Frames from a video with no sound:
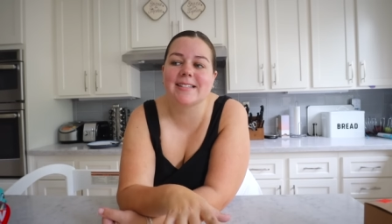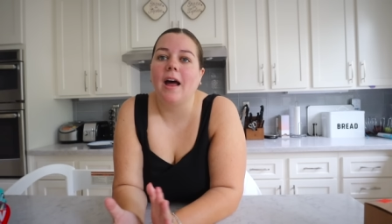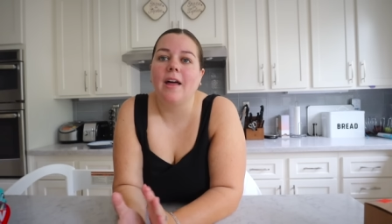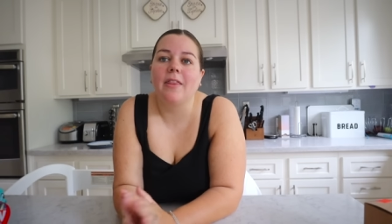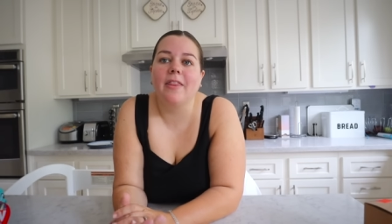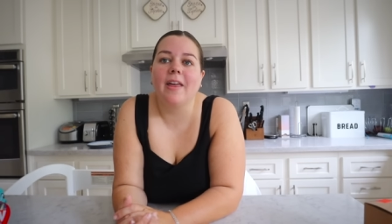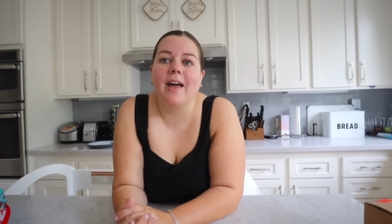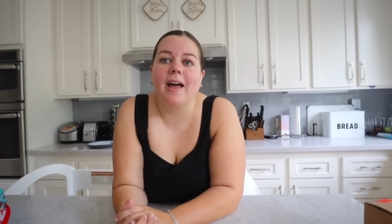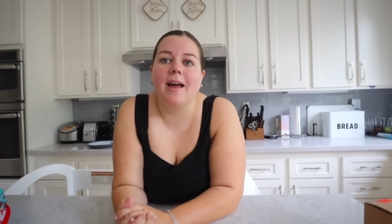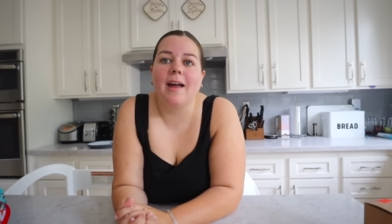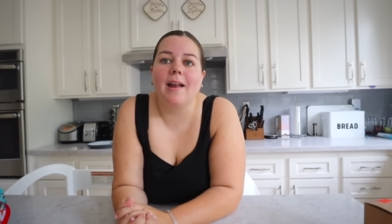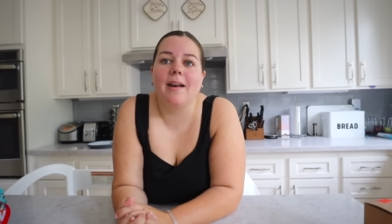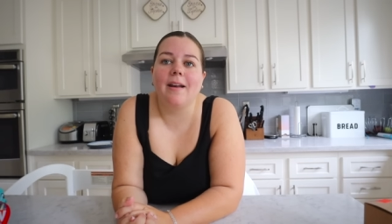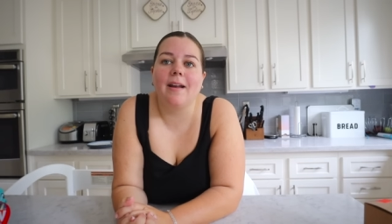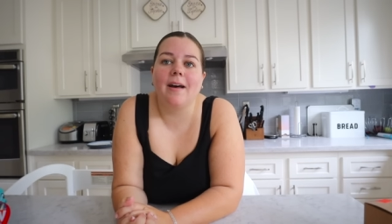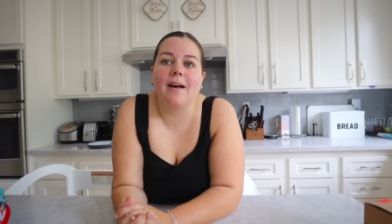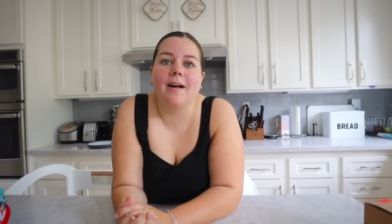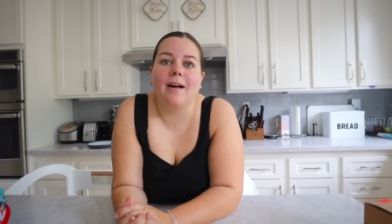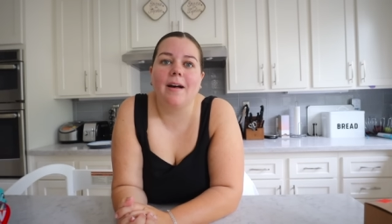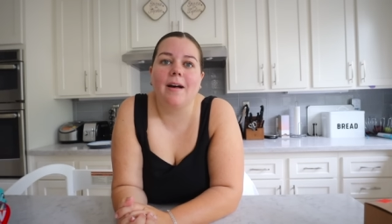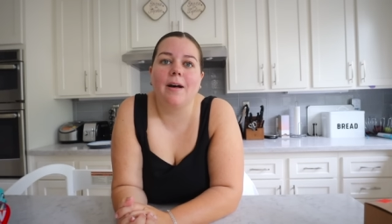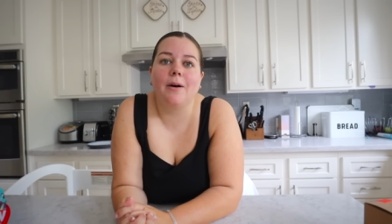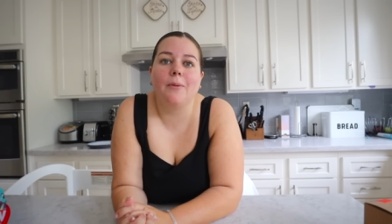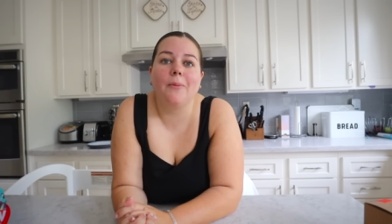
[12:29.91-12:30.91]
And then
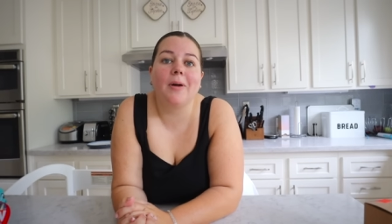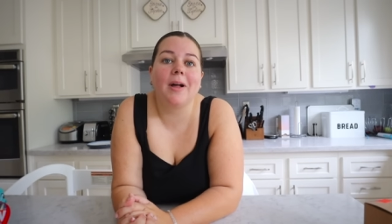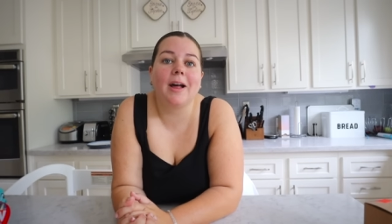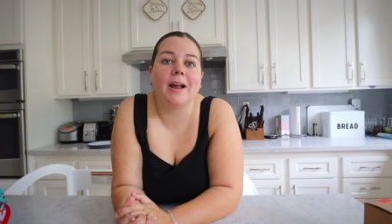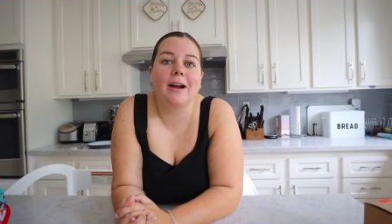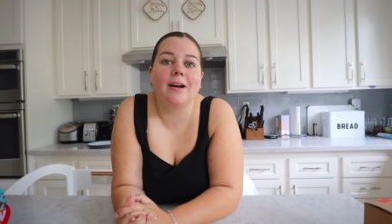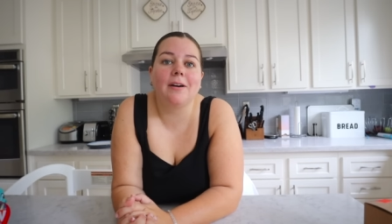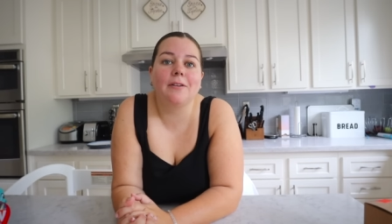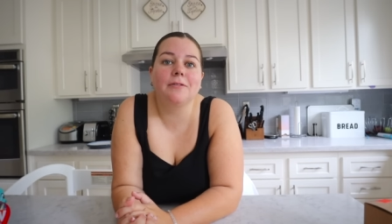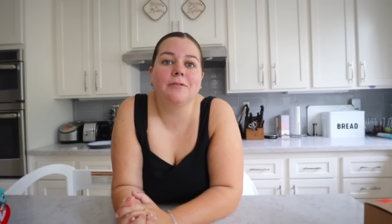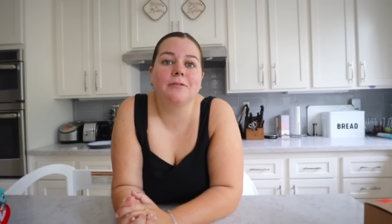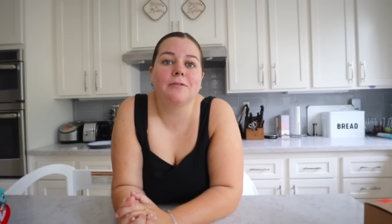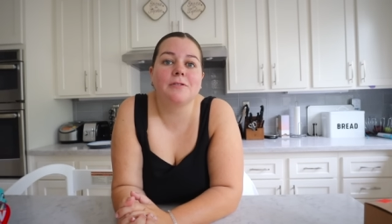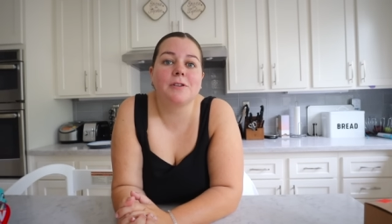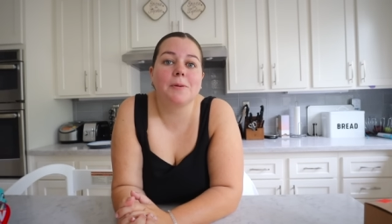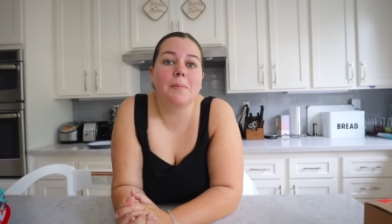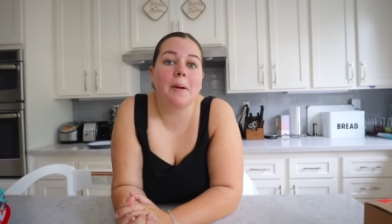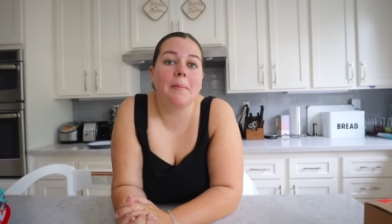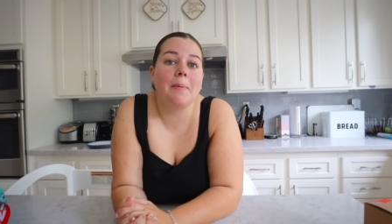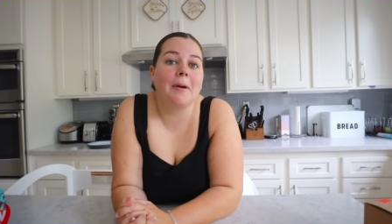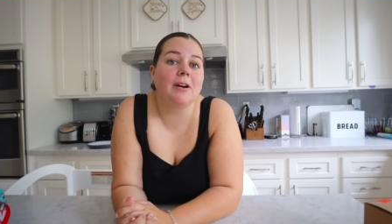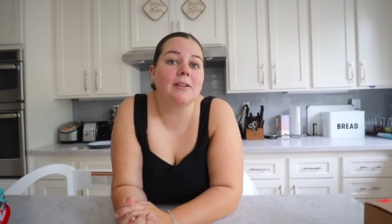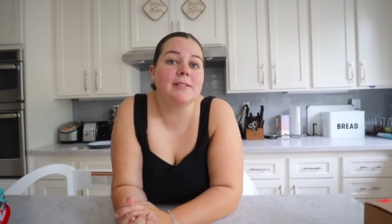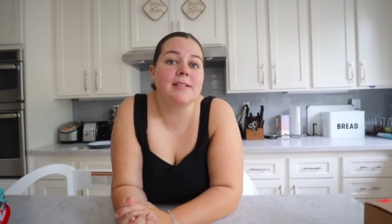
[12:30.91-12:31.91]
uh, we'll head off to
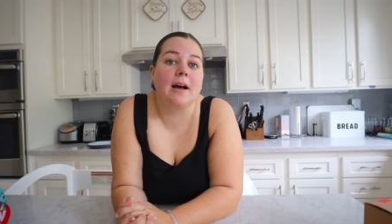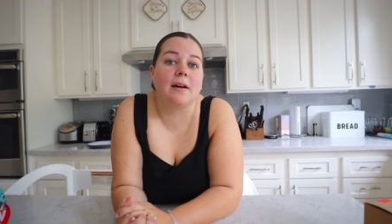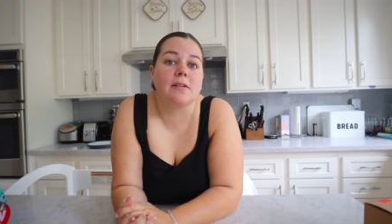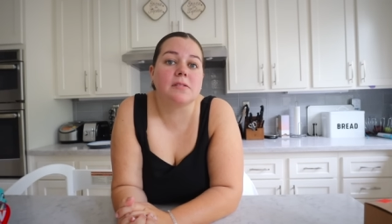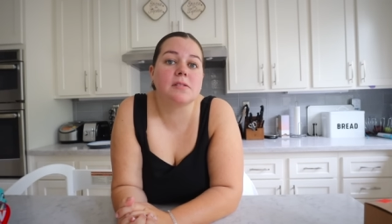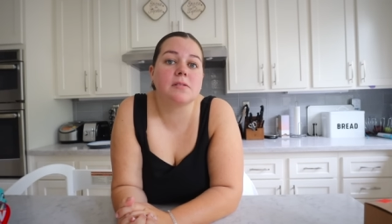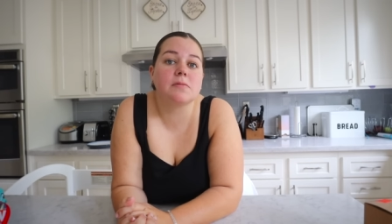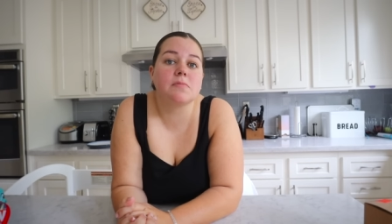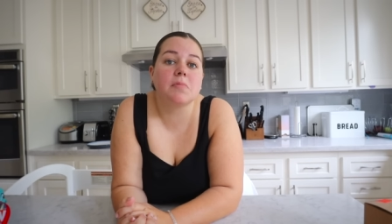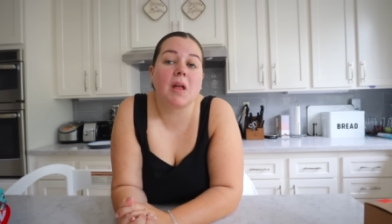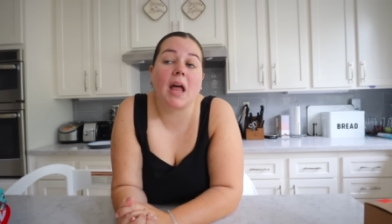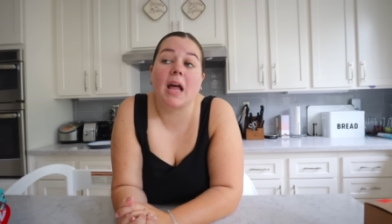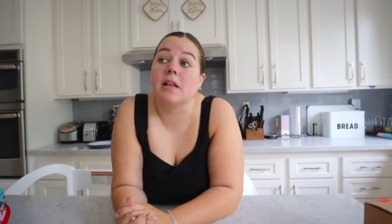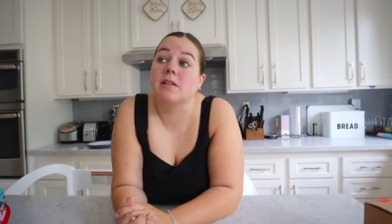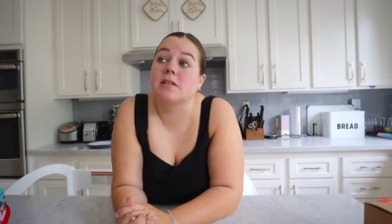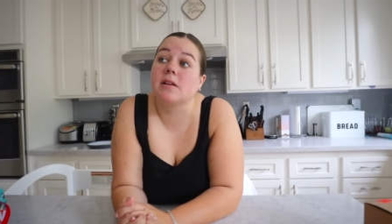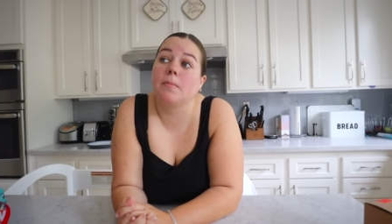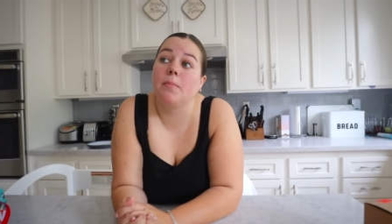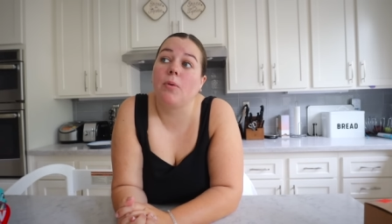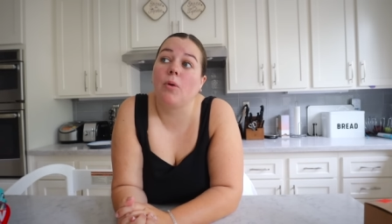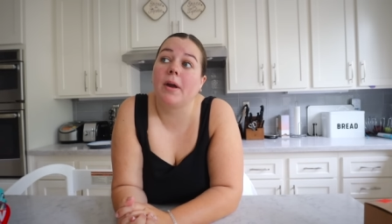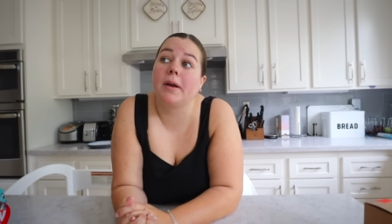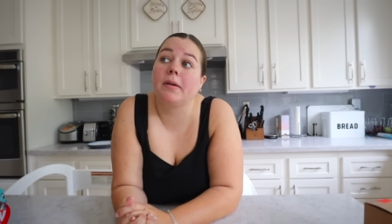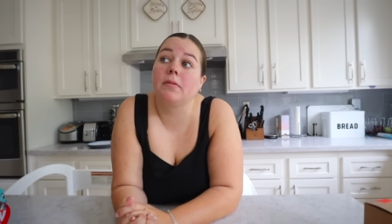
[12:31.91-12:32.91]
my parents' house at
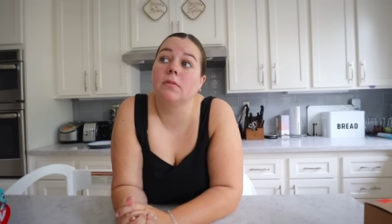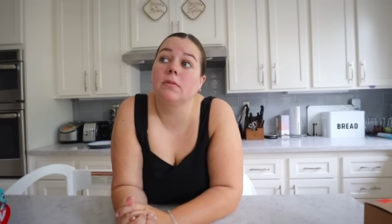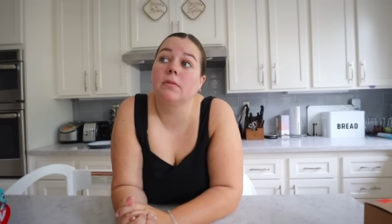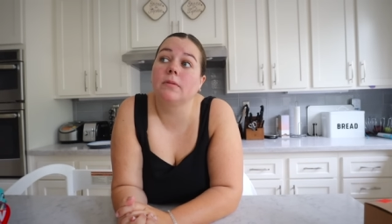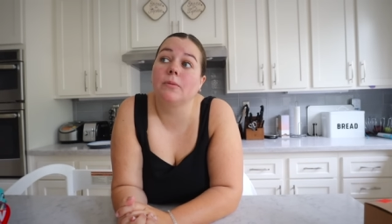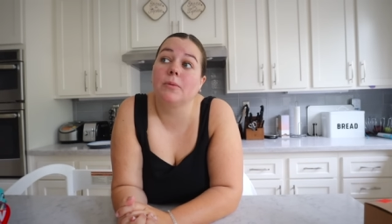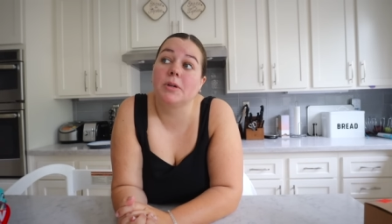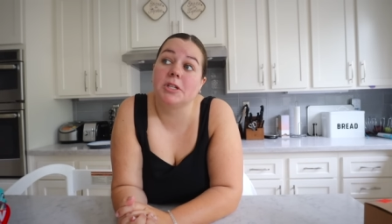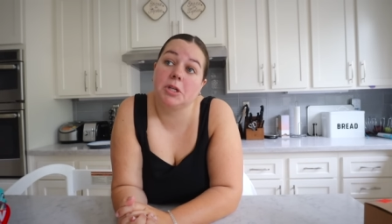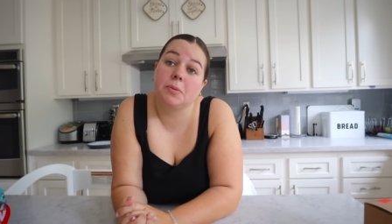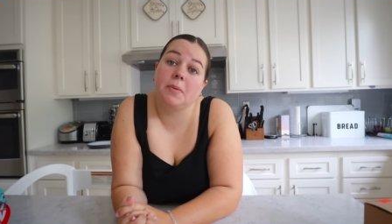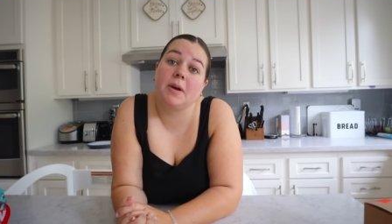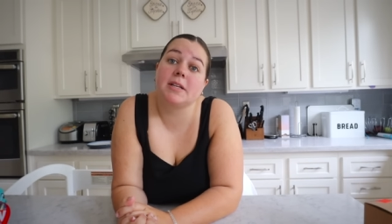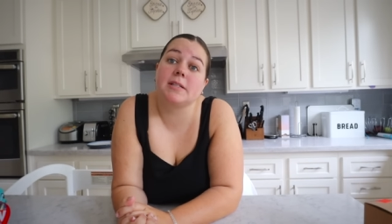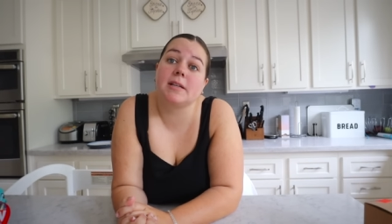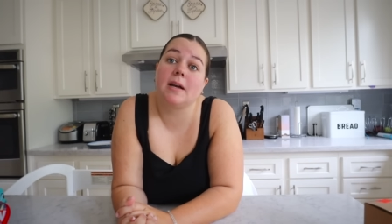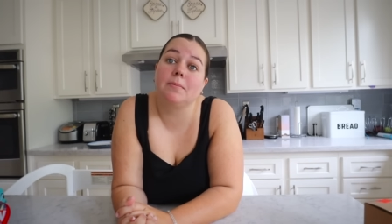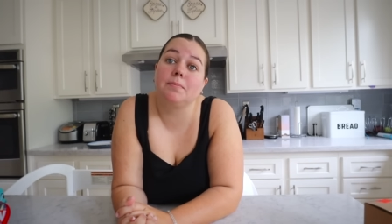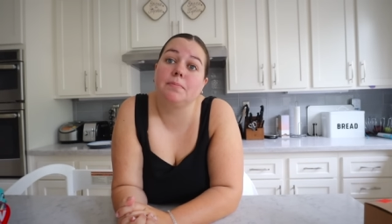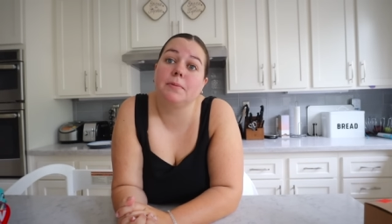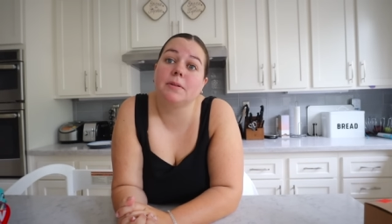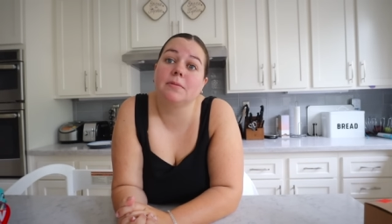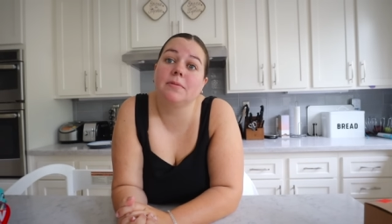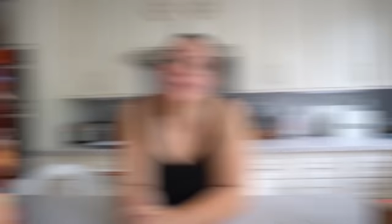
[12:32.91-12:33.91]
some point when she wakes
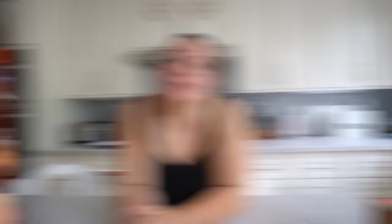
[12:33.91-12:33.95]
up.